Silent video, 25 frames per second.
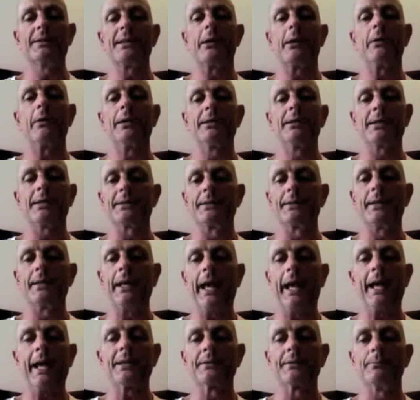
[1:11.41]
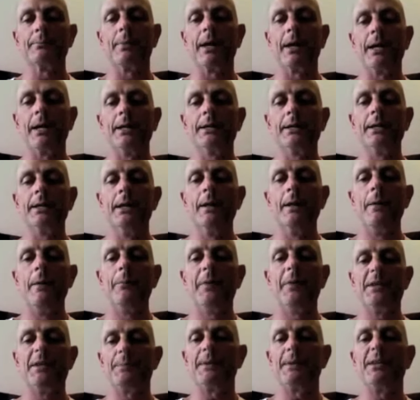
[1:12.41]
So it doesn't, it hasn't made,
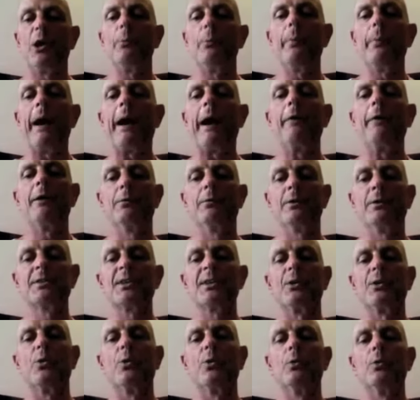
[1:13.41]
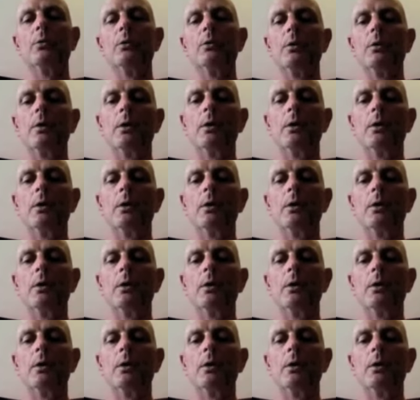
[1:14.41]
there's been no barrier at all